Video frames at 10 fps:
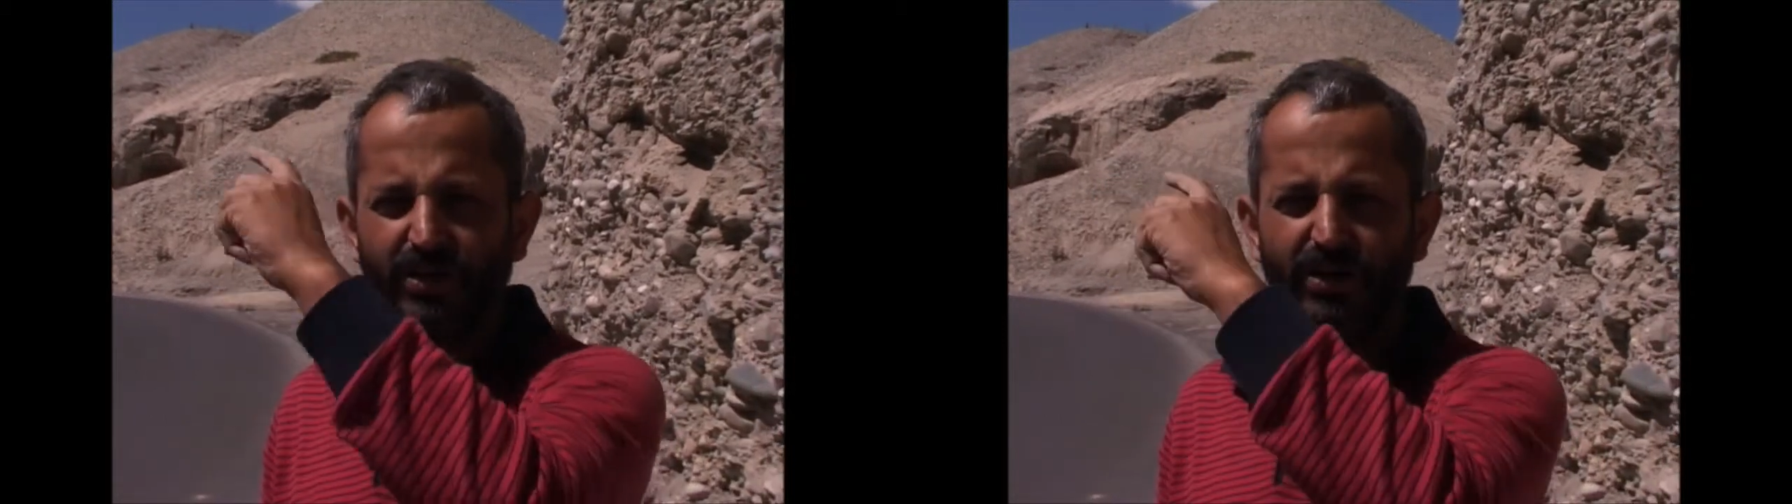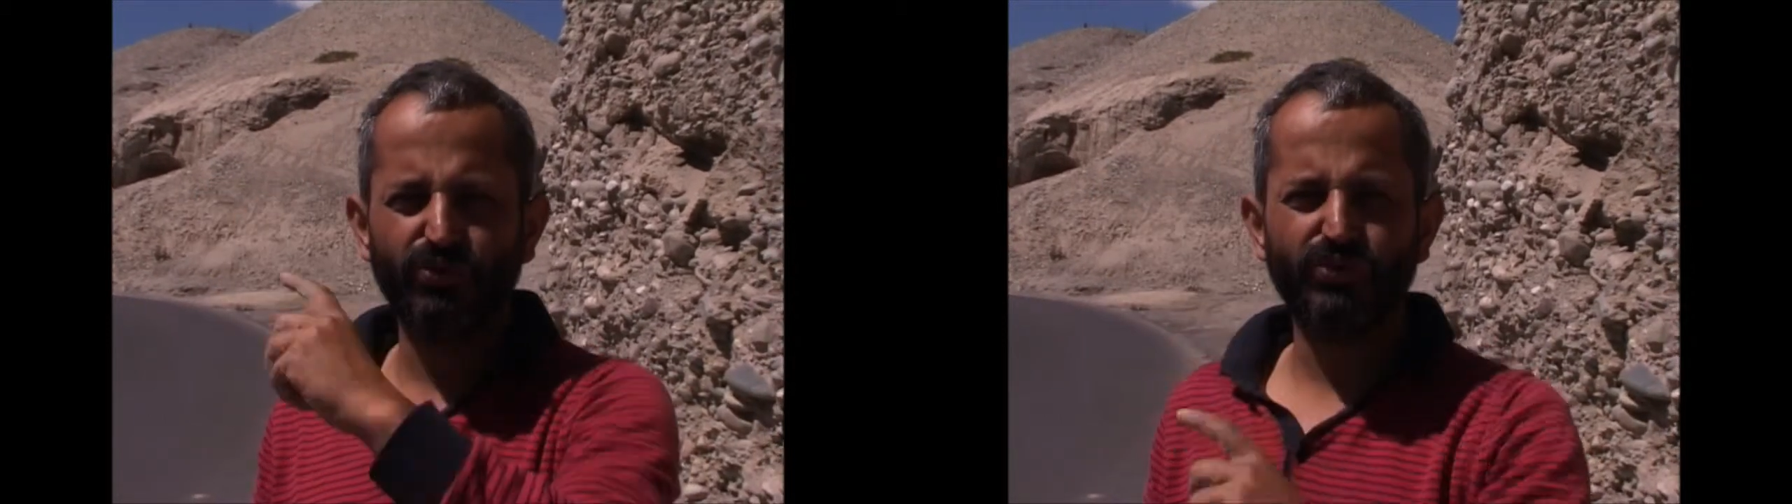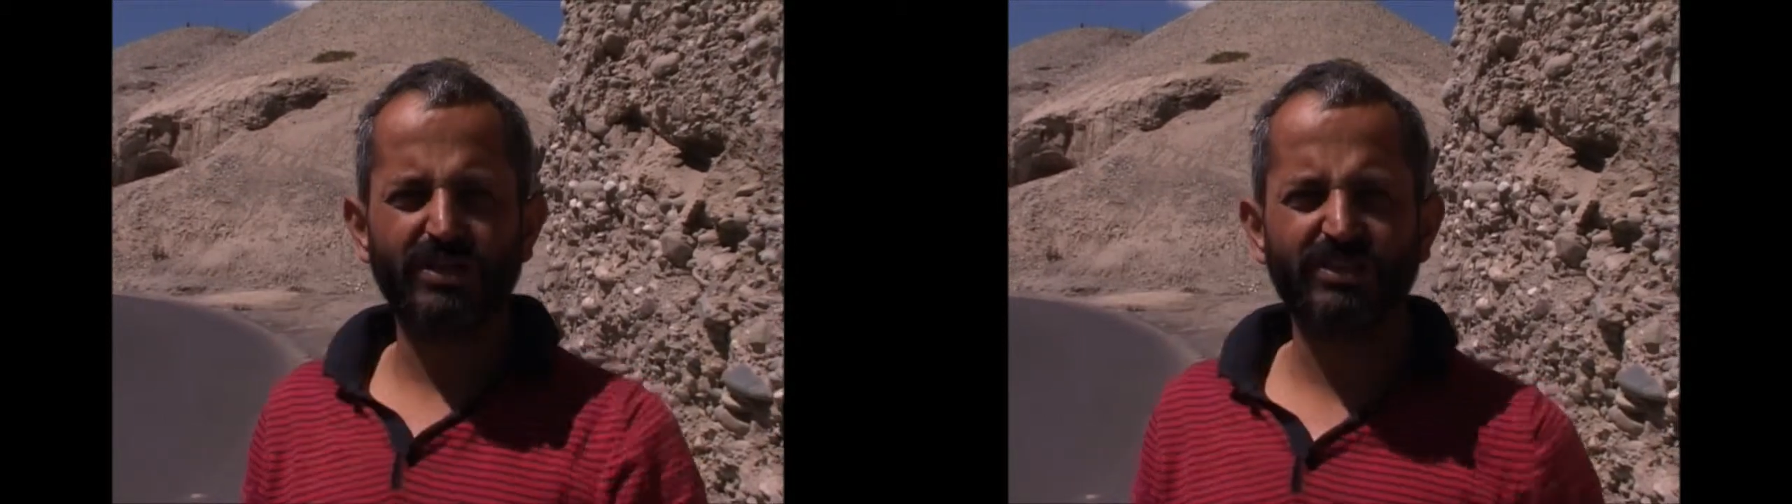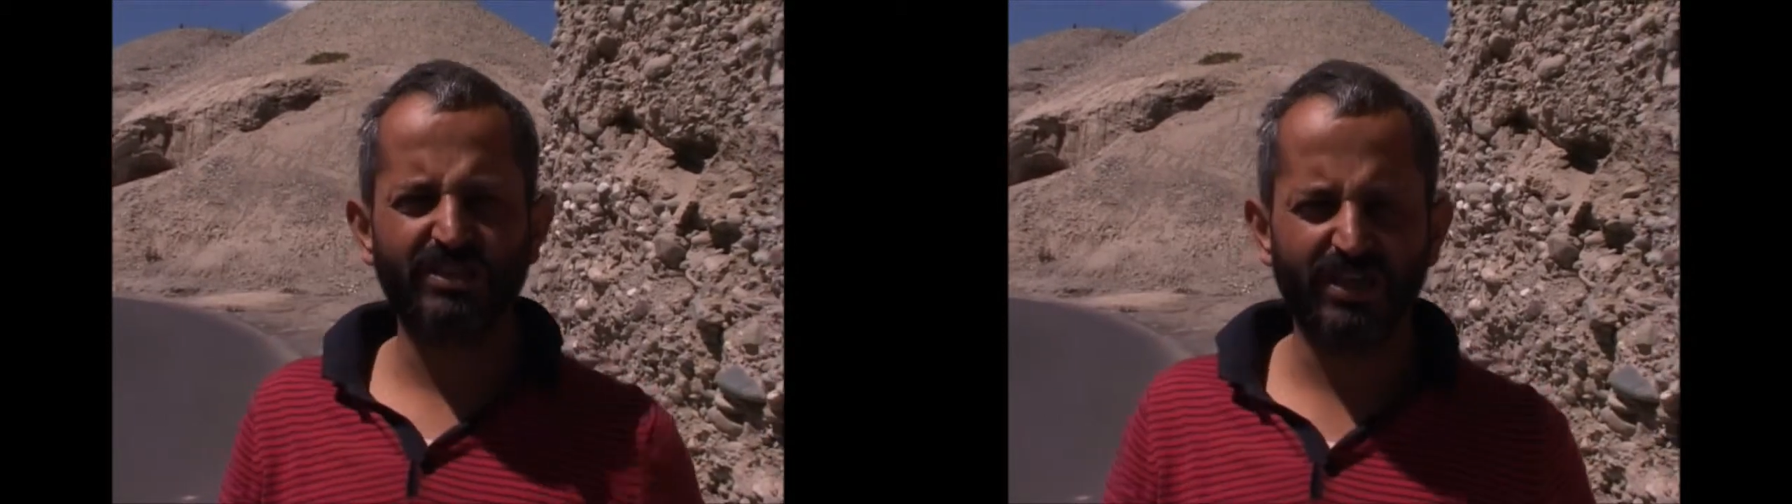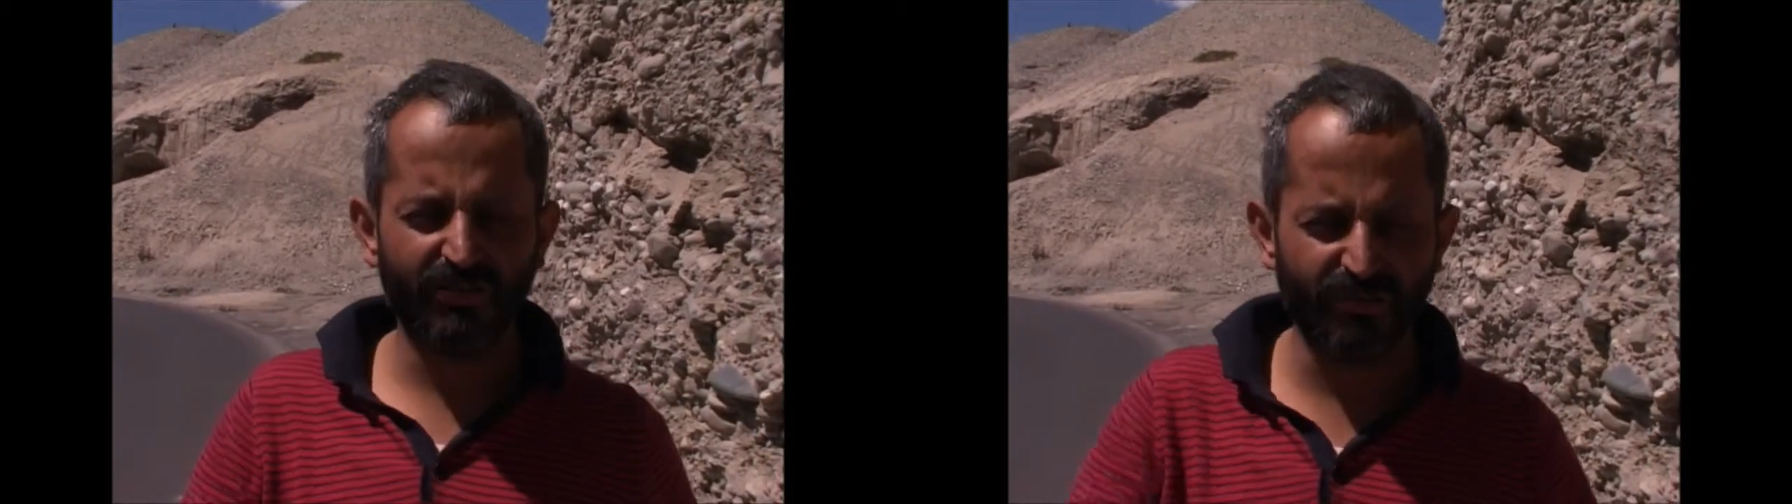greenhouse
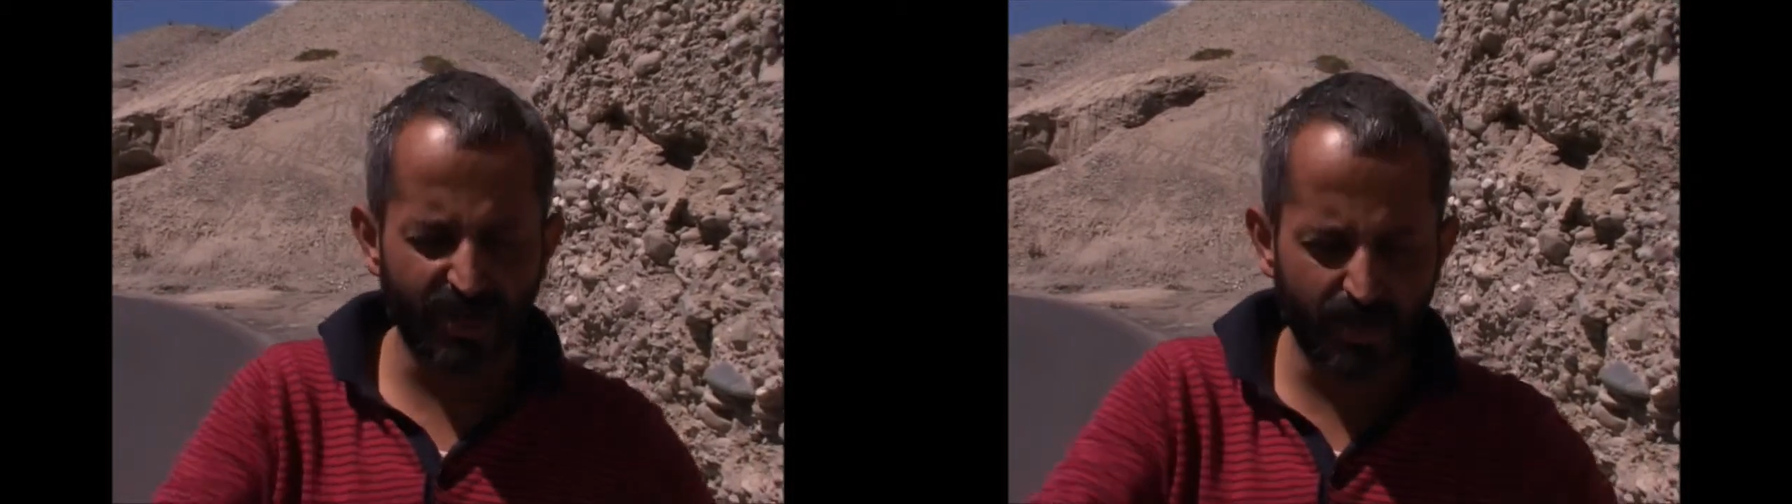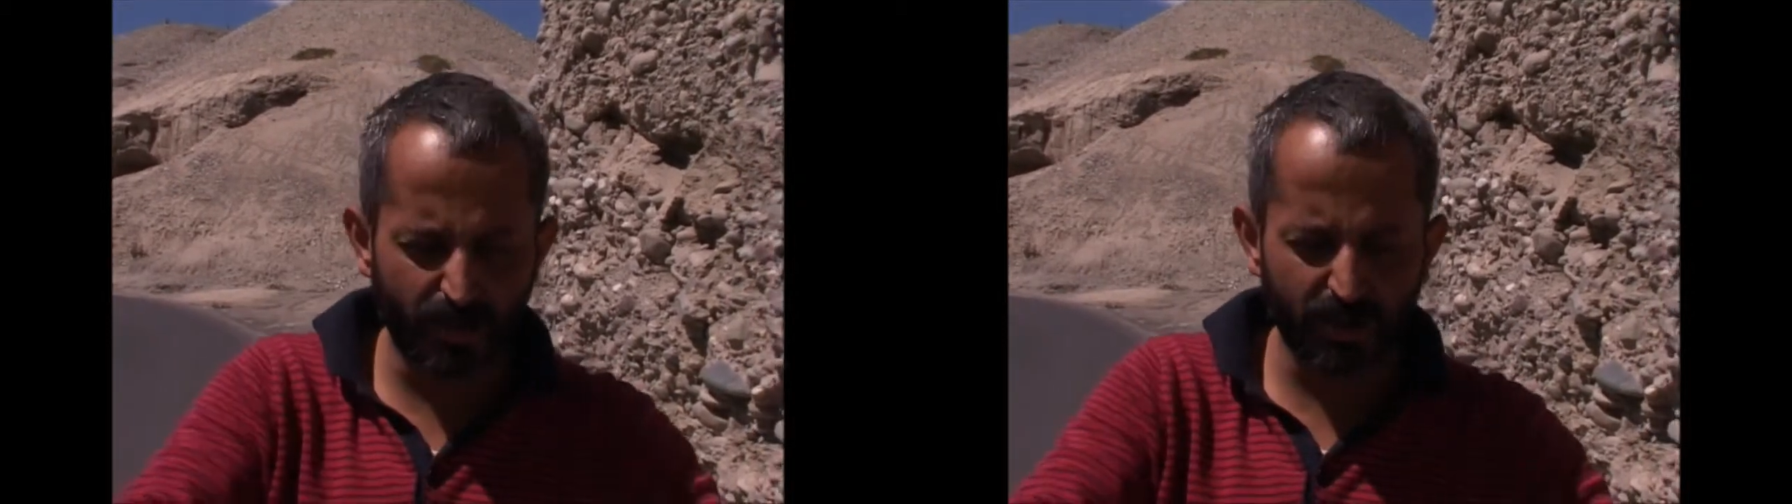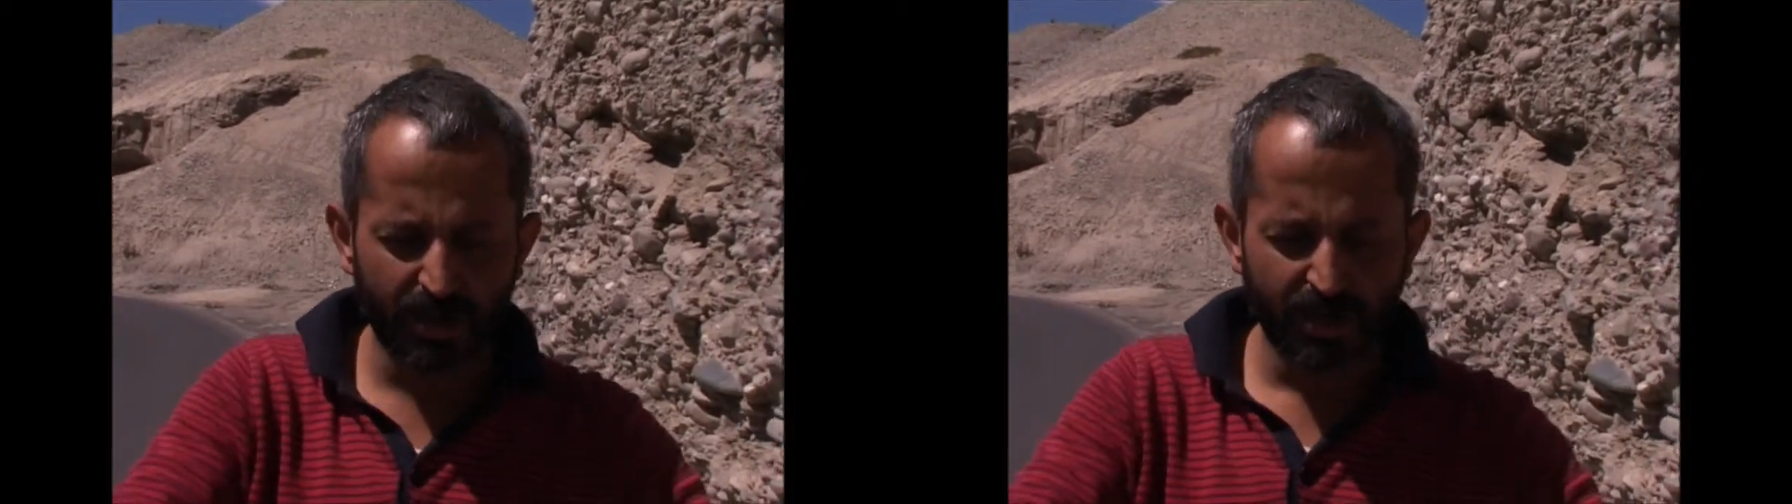gases, if we keep on